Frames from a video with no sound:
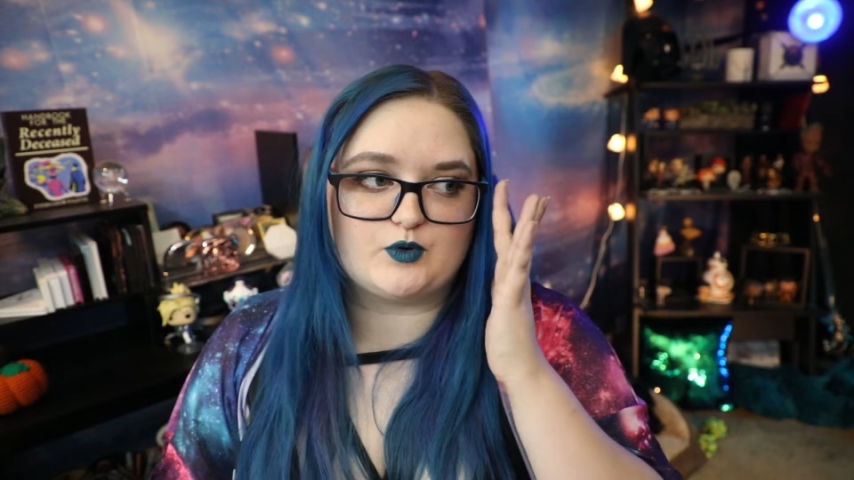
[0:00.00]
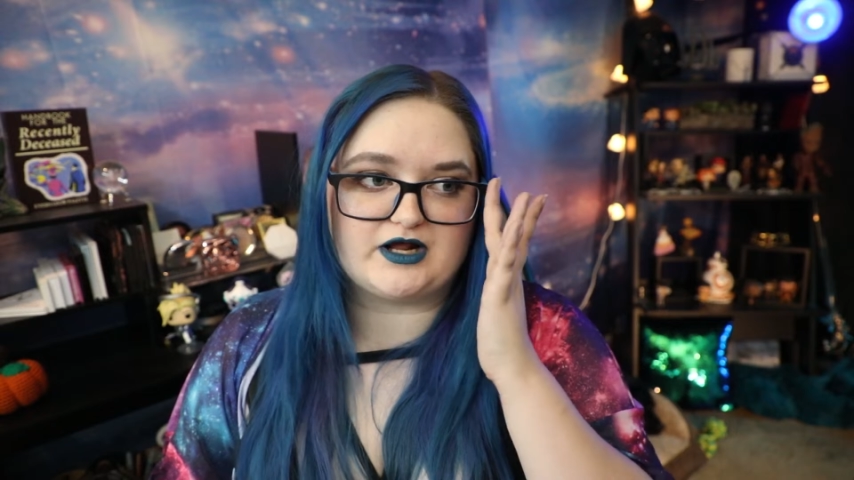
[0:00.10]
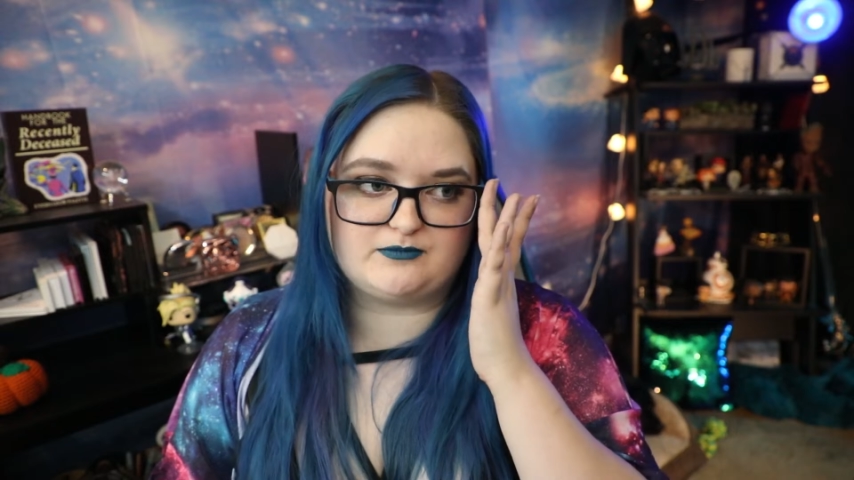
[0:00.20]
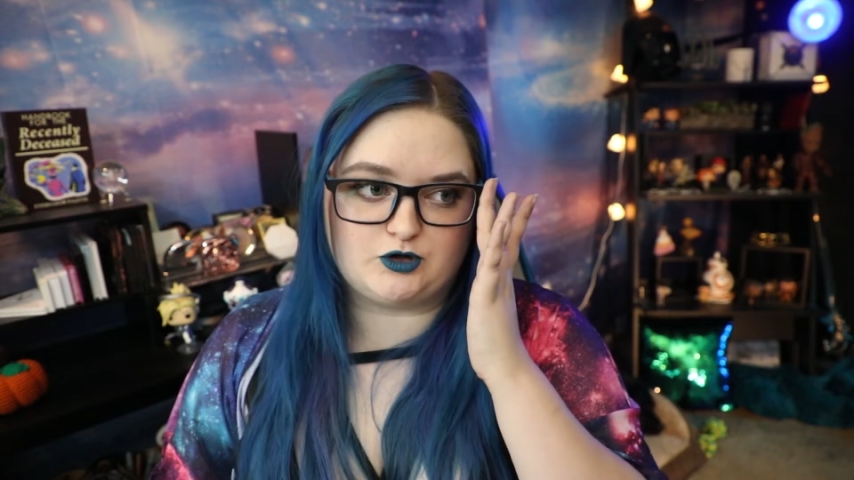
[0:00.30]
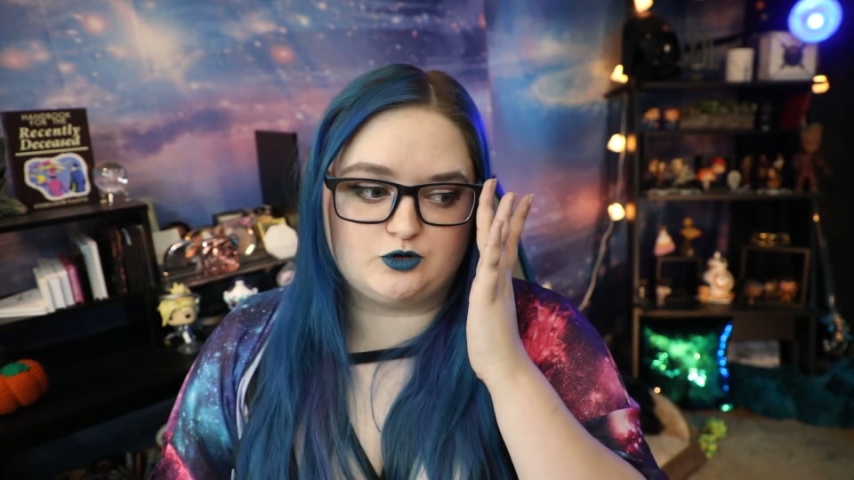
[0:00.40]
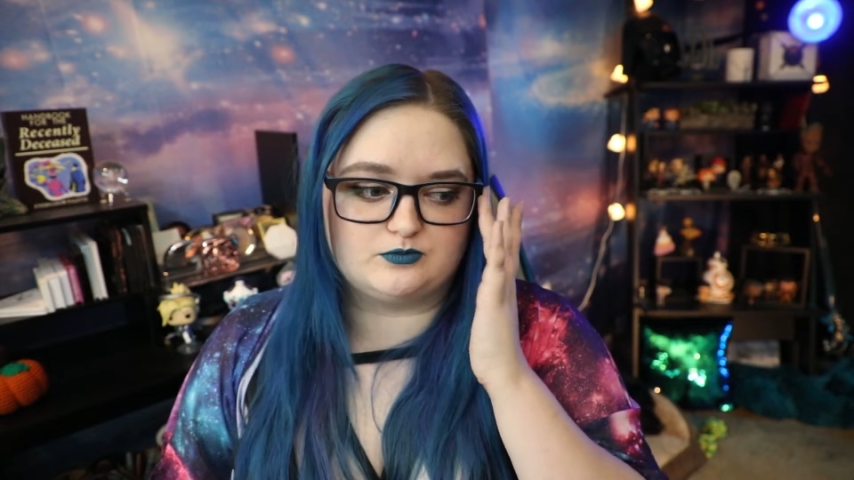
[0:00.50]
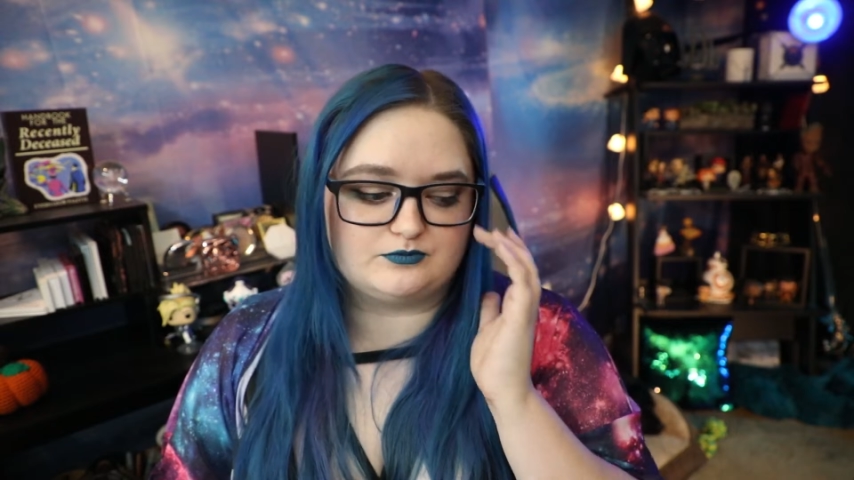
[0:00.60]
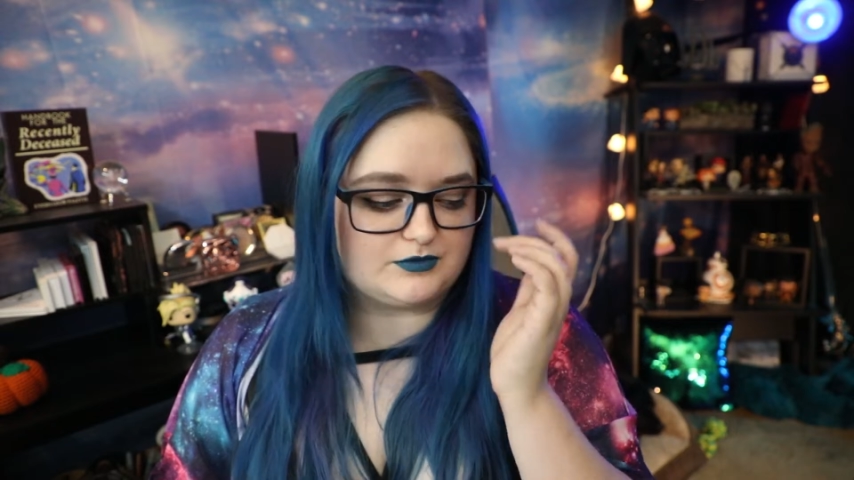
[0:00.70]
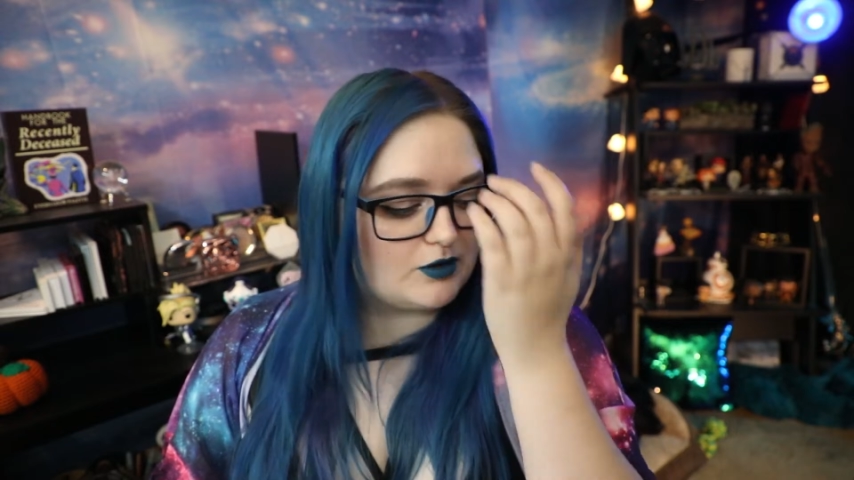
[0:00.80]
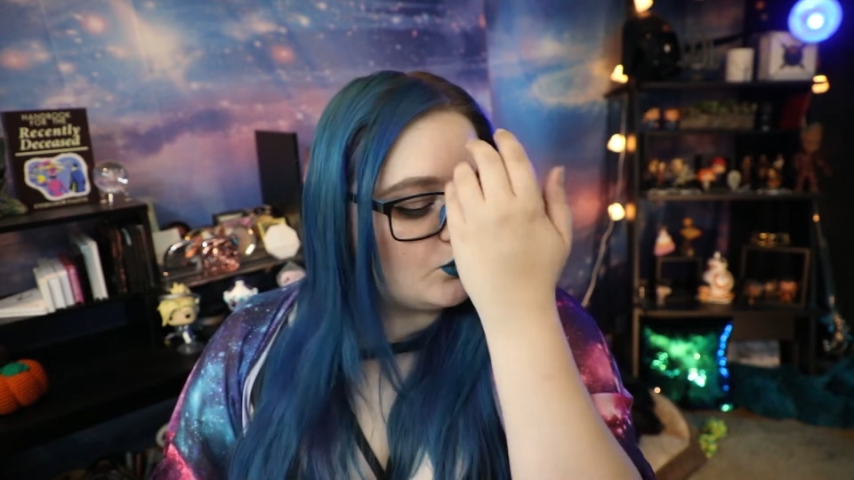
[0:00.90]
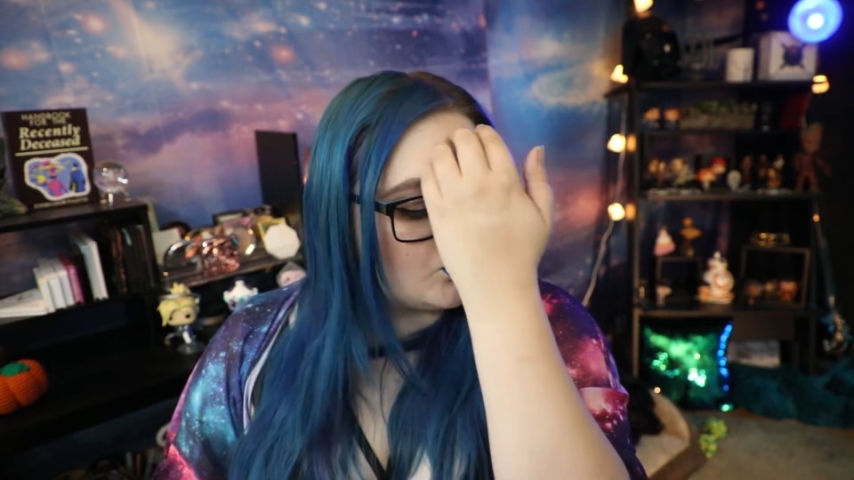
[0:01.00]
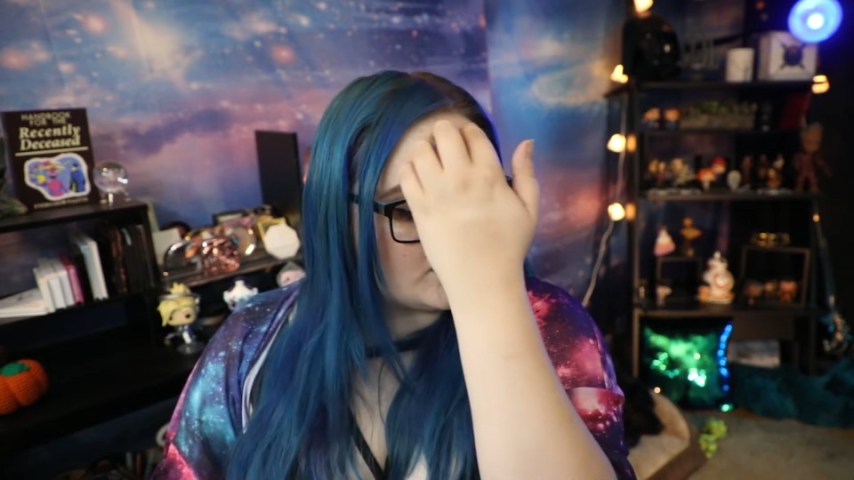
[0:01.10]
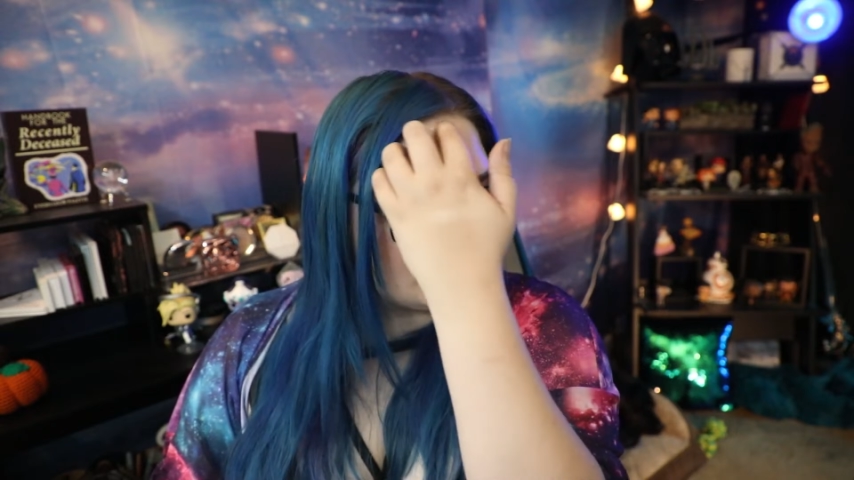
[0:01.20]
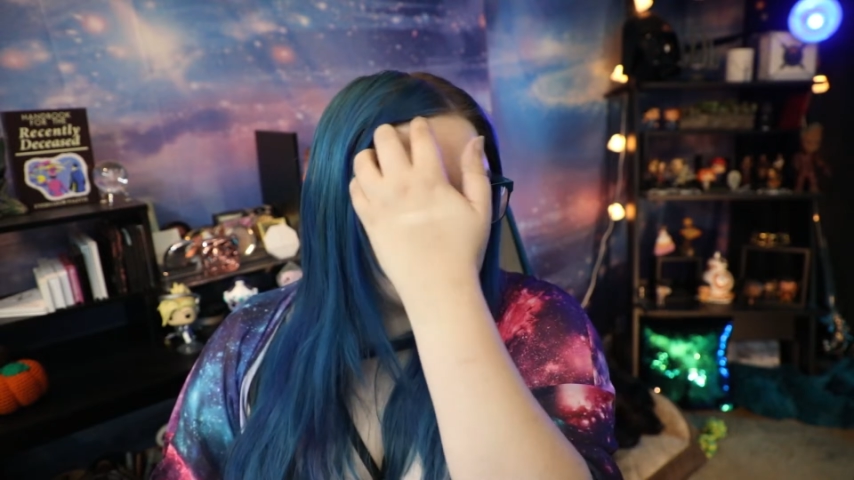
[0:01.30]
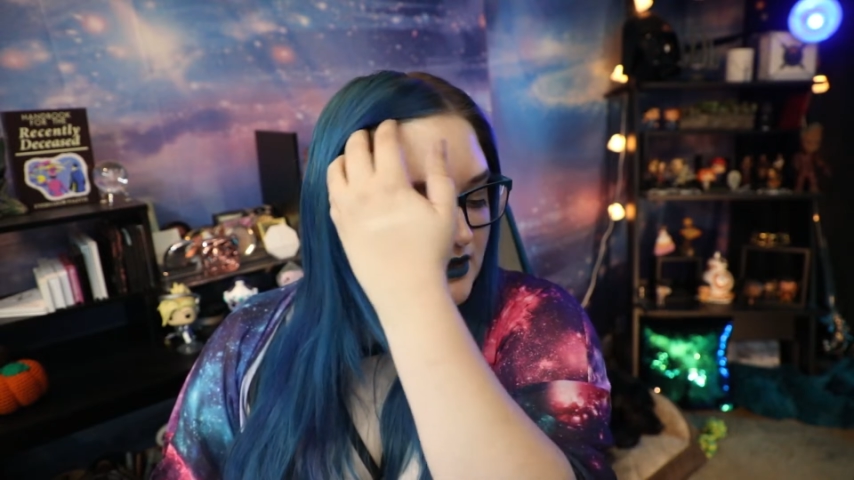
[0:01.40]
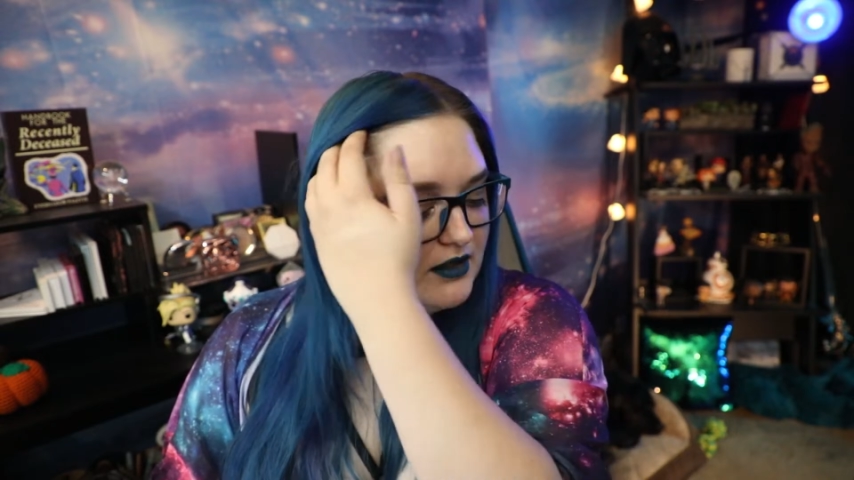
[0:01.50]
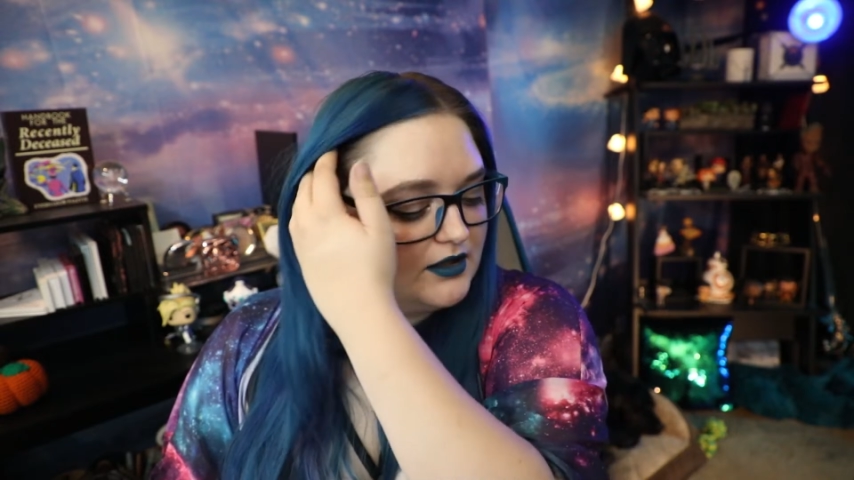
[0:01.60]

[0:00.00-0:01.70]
when I'm home or